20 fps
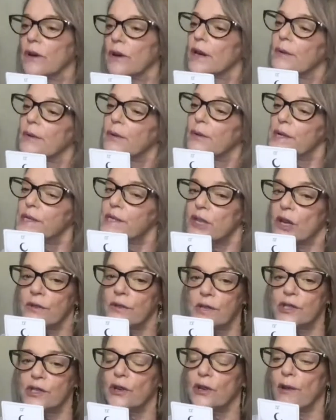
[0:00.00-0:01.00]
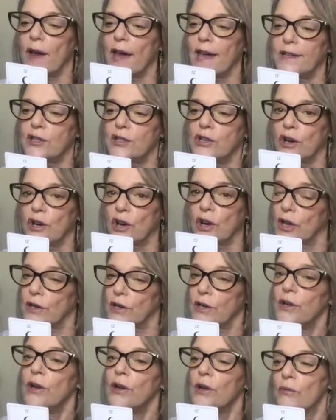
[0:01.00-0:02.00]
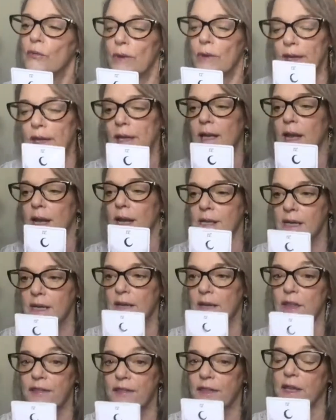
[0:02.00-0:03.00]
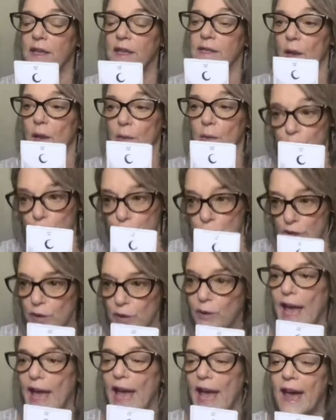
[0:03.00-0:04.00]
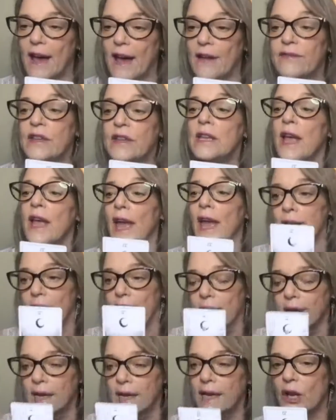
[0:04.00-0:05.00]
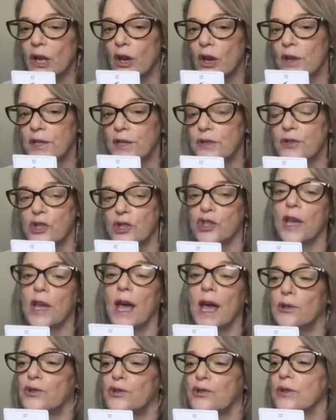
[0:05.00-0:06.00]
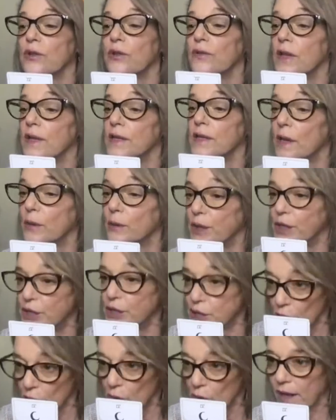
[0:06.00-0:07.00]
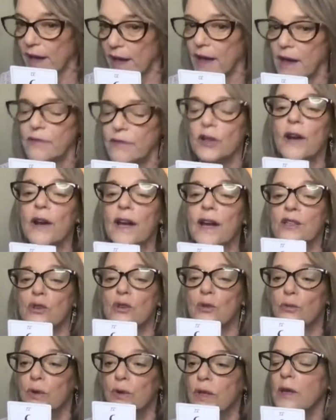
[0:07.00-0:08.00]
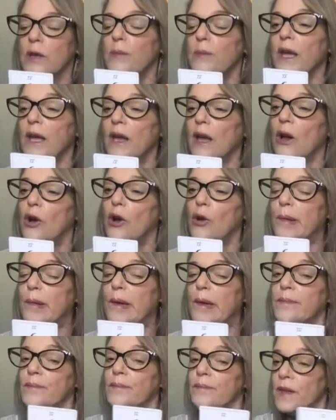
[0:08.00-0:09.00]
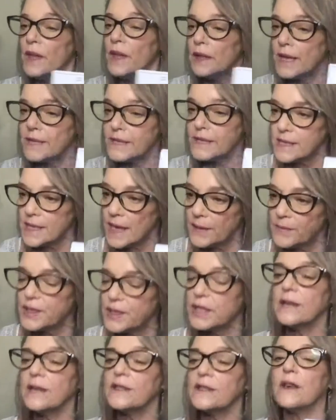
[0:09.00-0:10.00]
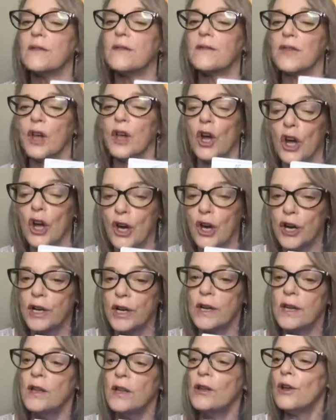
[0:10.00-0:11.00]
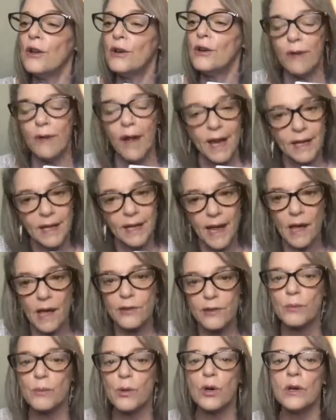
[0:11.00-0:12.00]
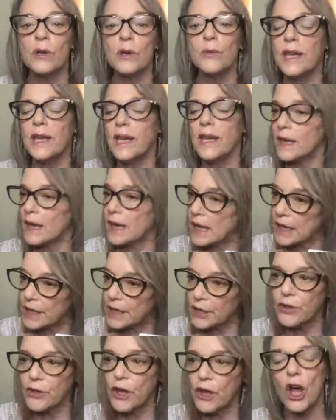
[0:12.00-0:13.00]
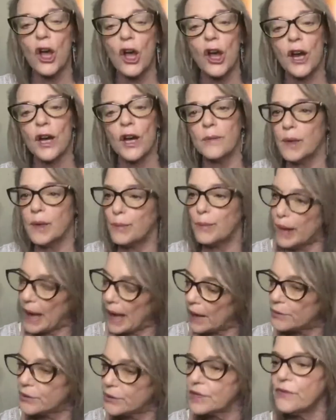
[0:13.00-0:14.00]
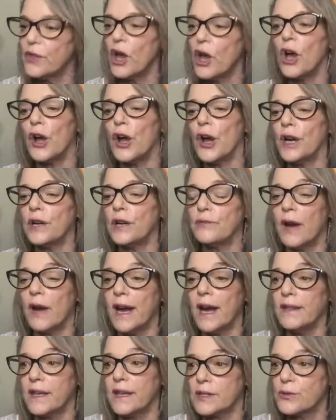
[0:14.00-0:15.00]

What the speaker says: All right, we always call this a gratitude card, recognizing the things that we do have and not getting caught in the shadows of the things that we don't have. All right, so really being open. Lots of times it is of the heart. Right now, the more we can clear the heart, be empowered in the heart, right?